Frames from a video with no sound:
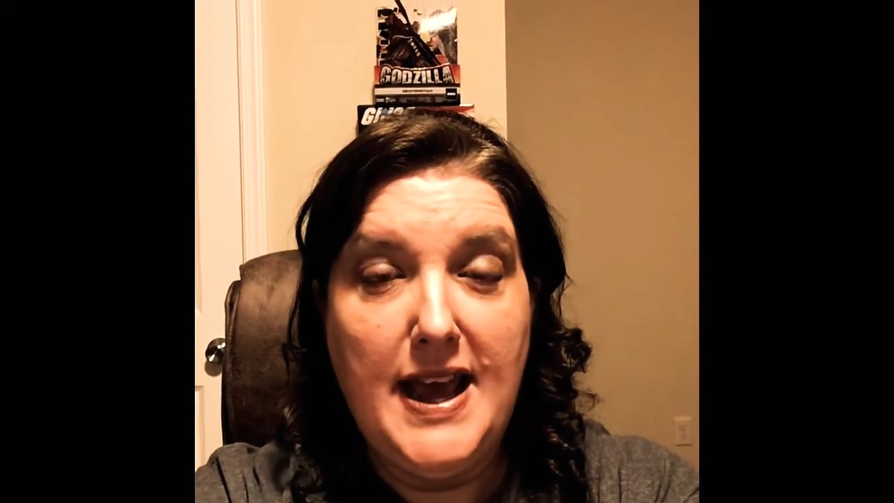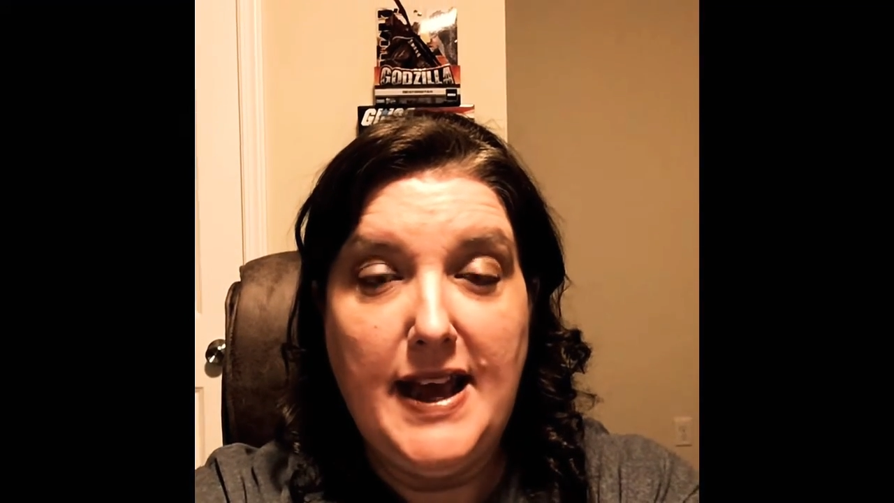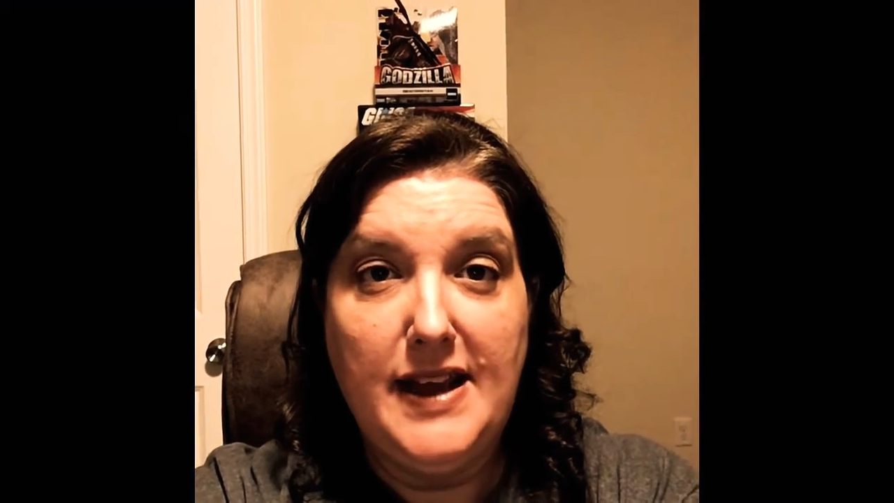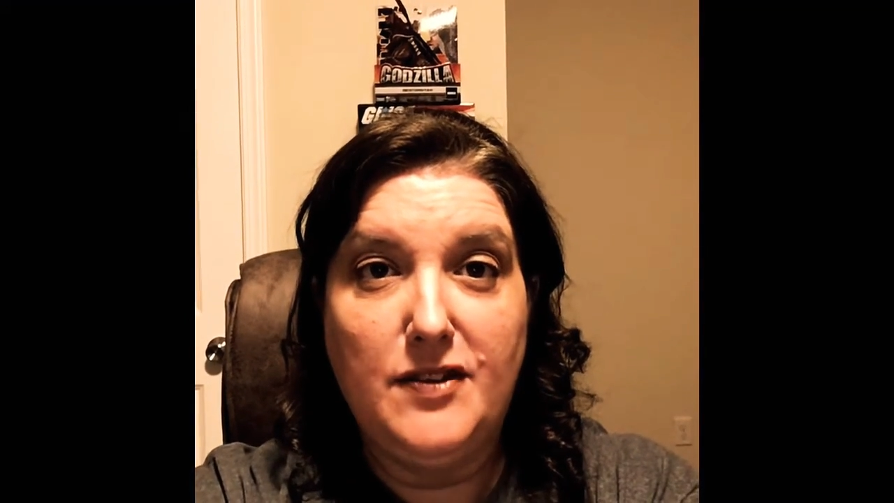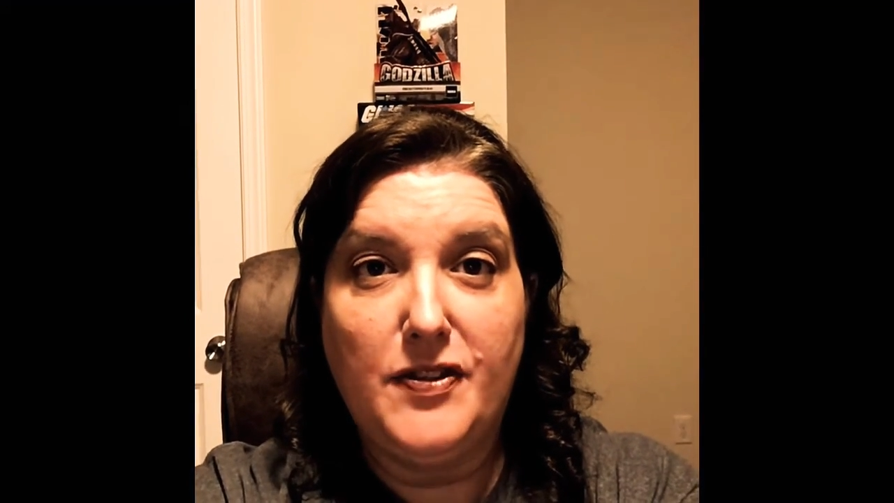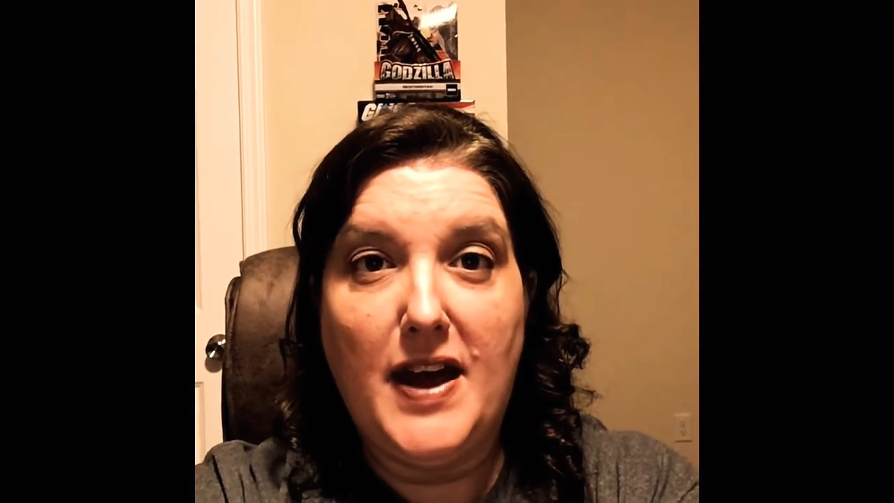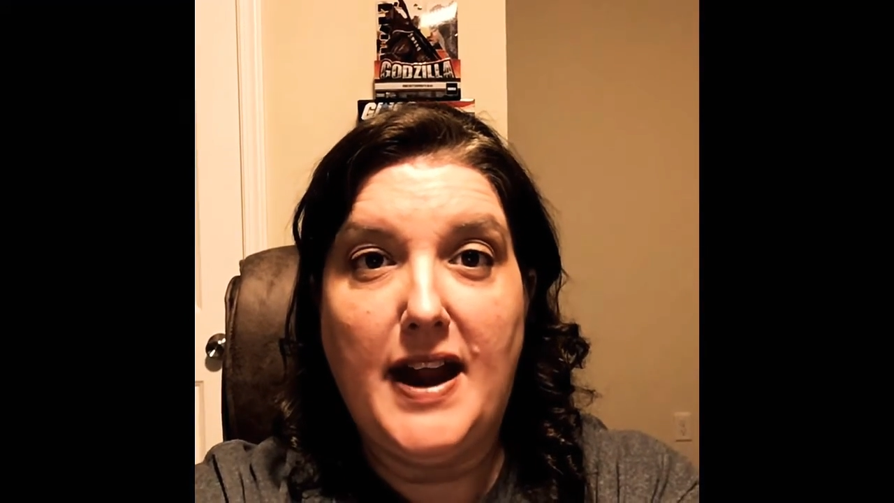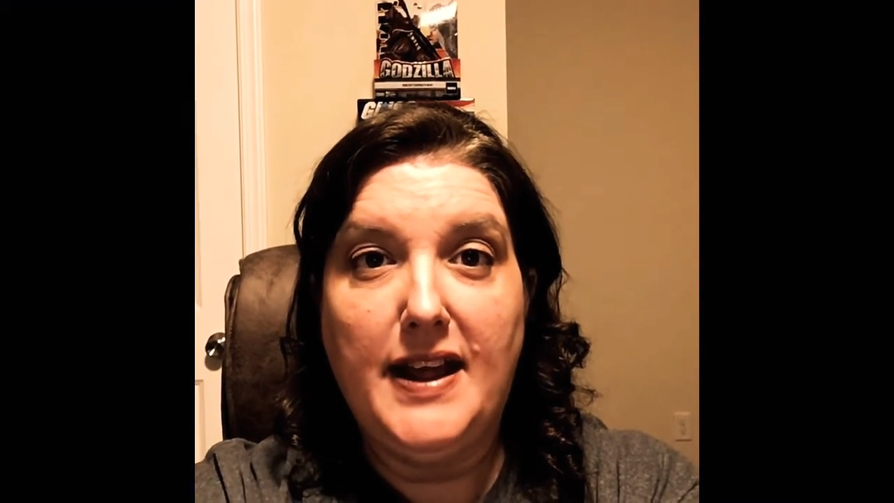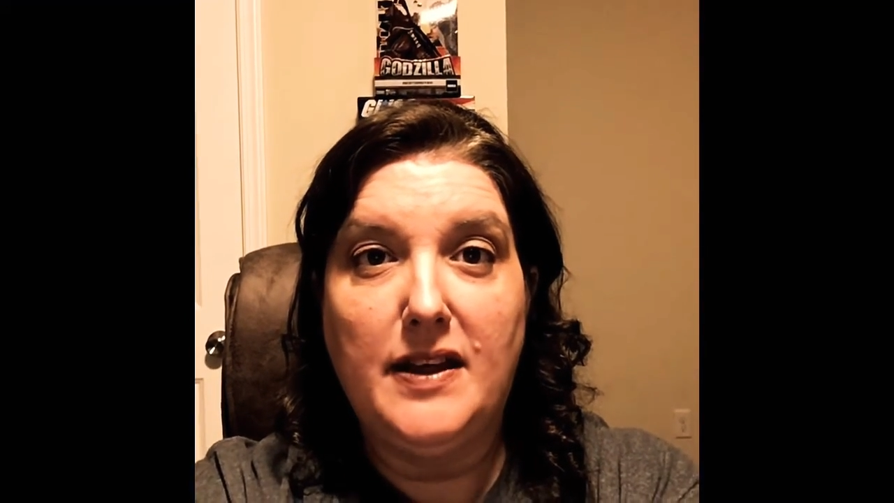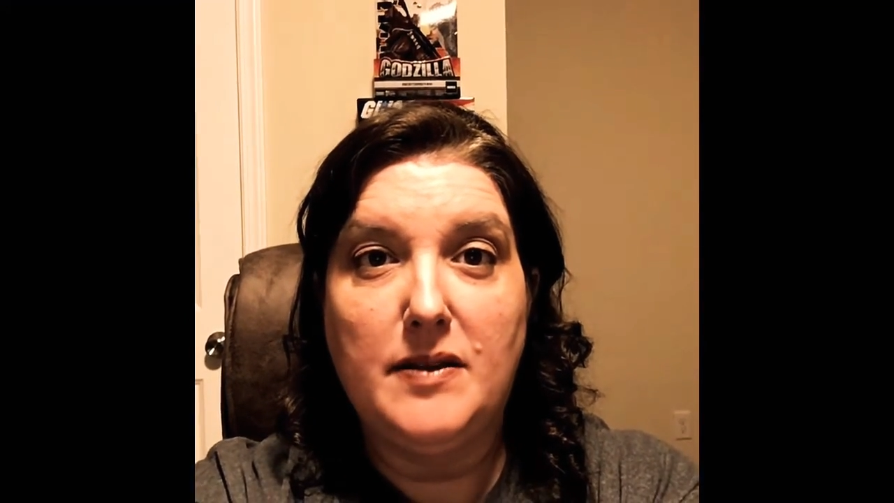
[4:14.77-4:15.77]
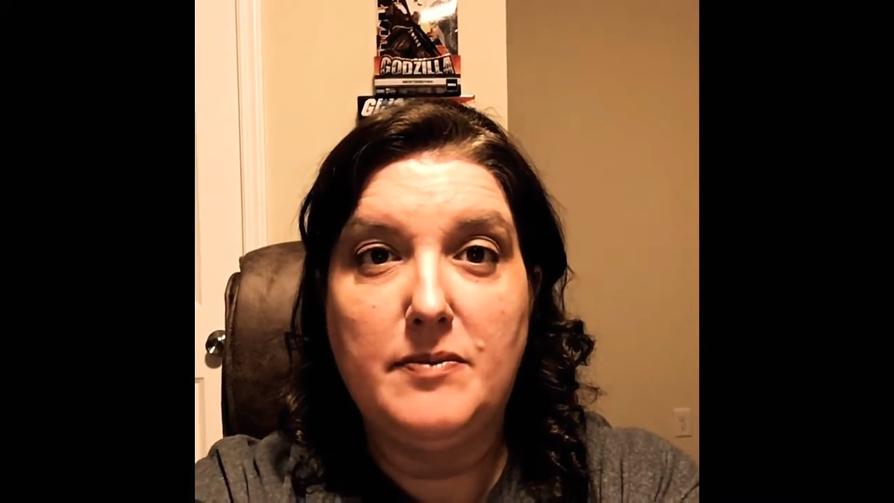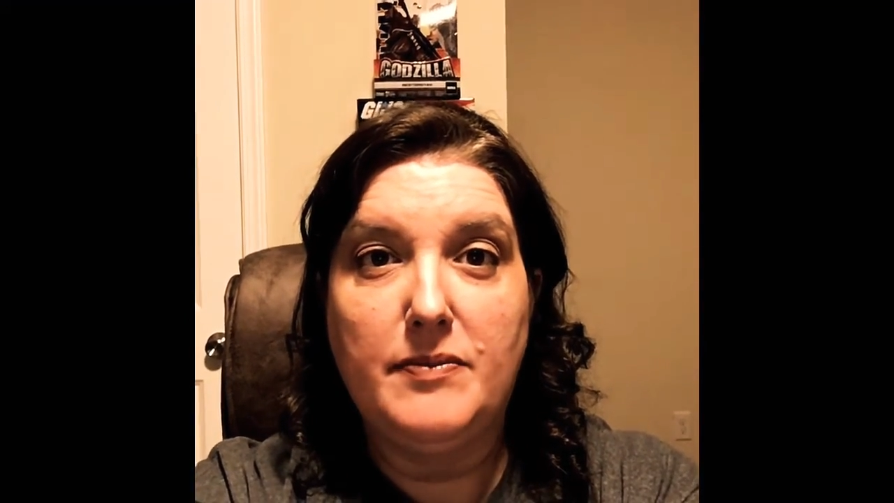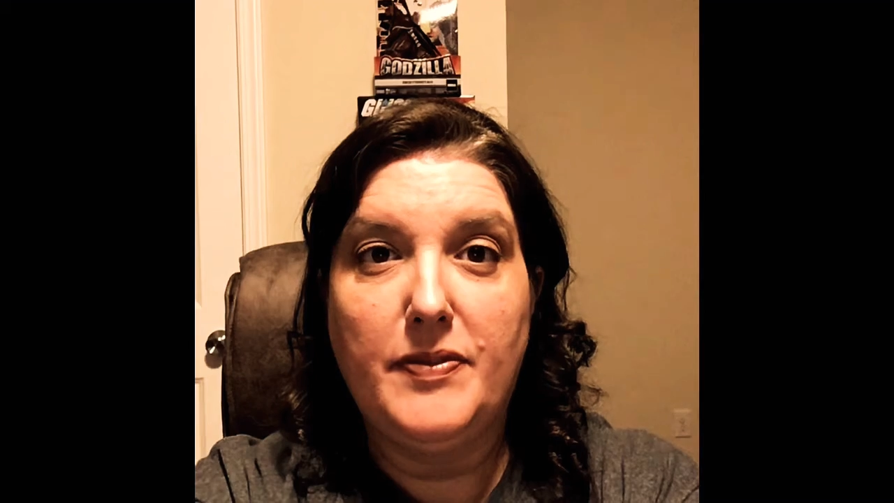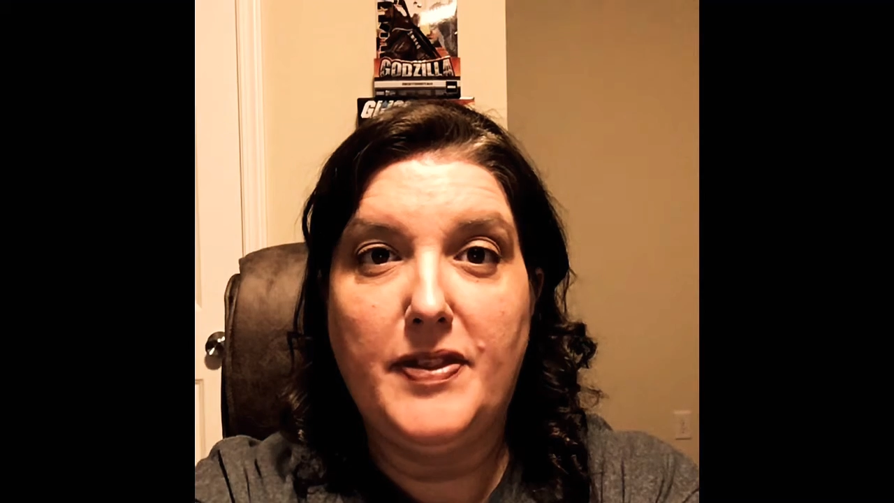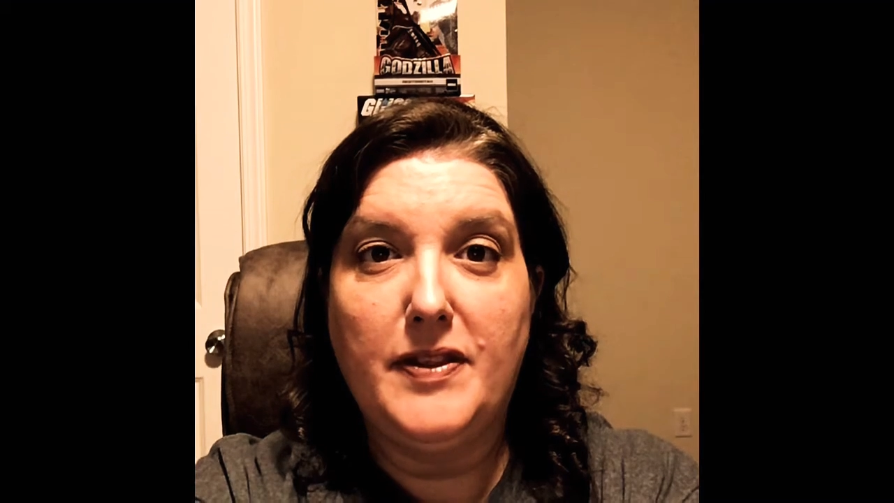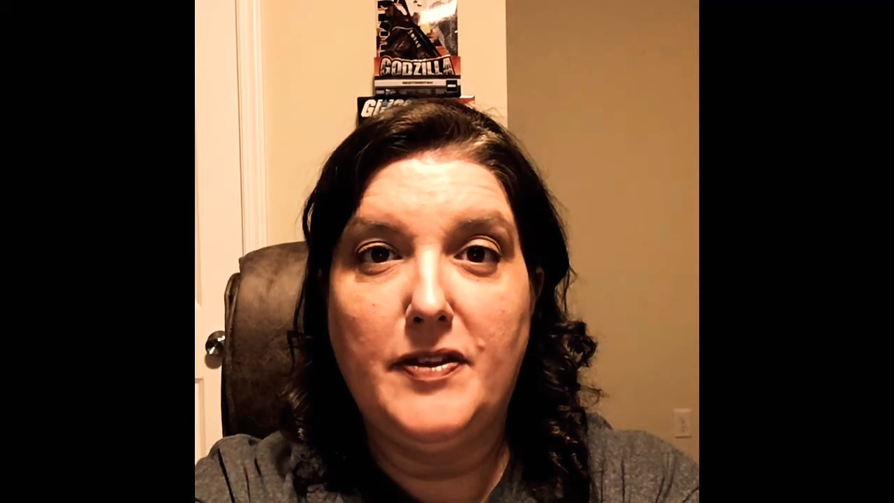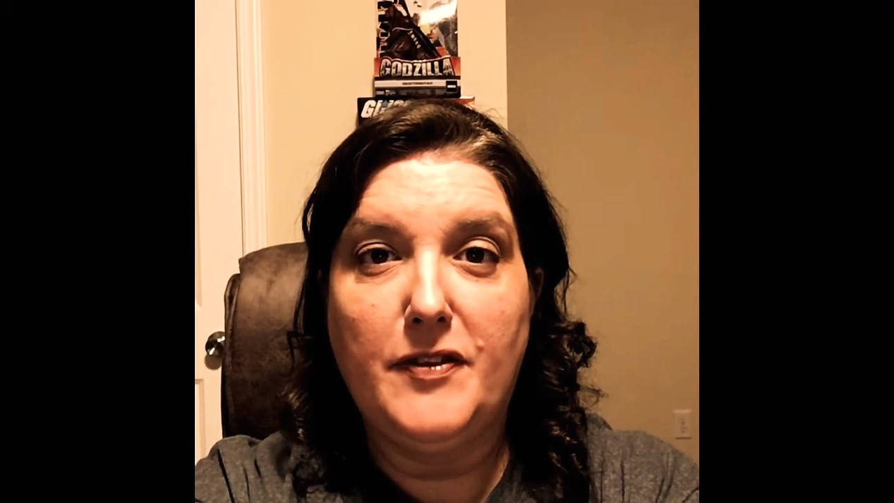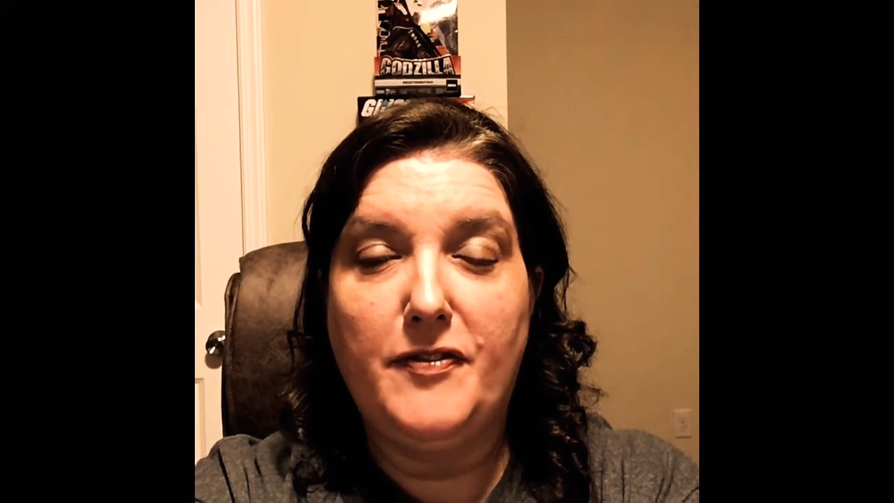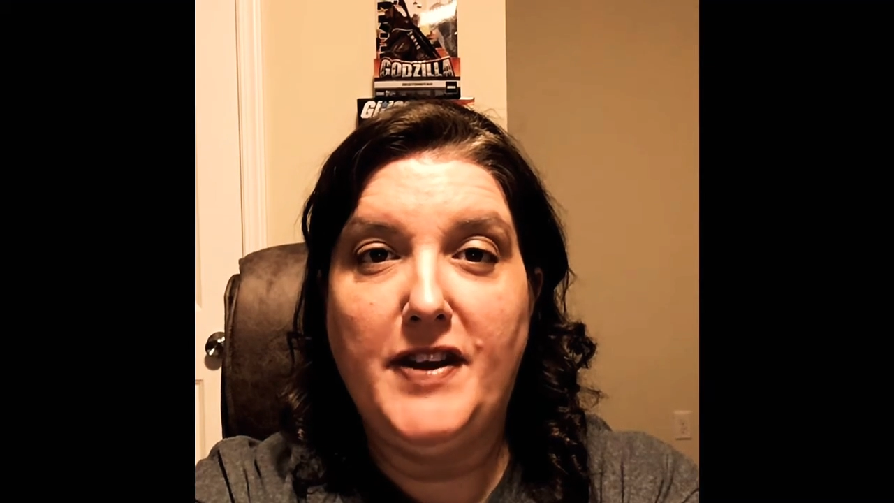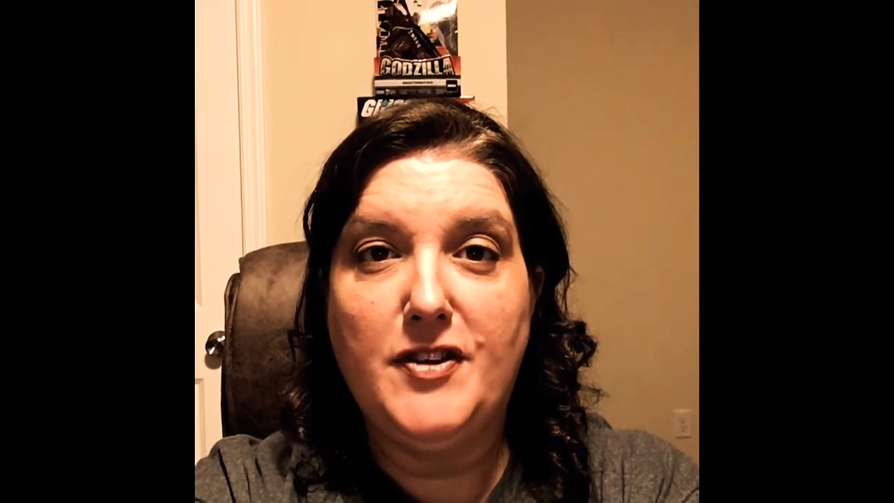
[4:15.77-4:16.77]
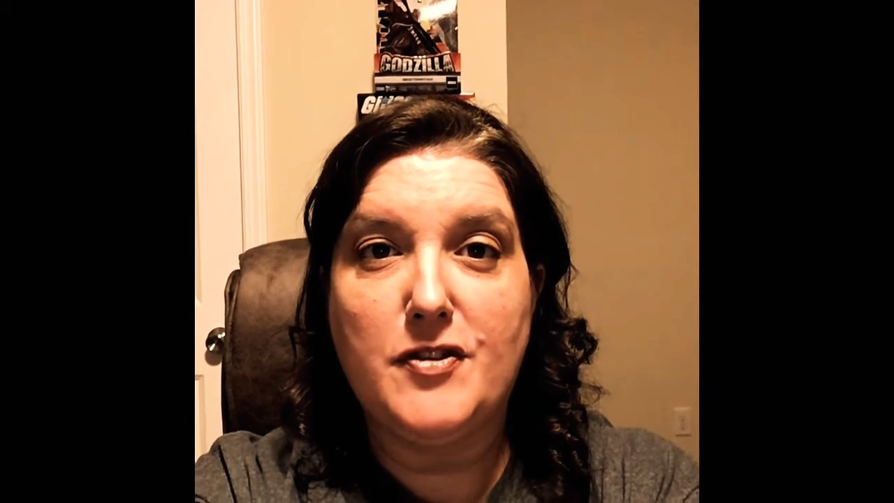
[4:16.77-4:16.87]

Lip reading: is that the feature